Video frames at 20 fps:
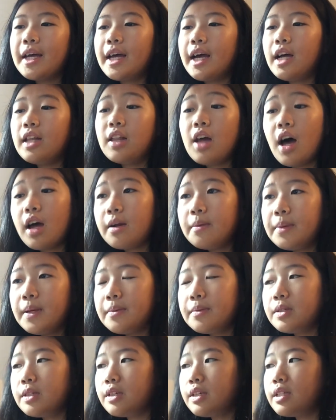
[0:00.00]
A lot of
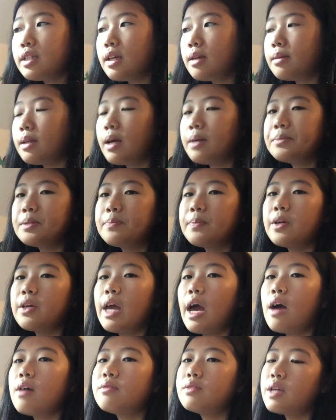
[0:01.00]
people do it sometimes, but you
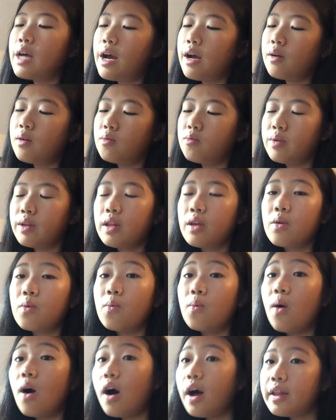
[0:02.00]
have to really
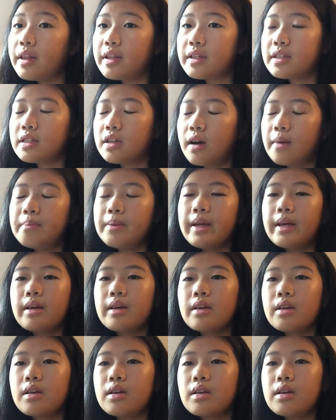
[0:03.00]
want this topic.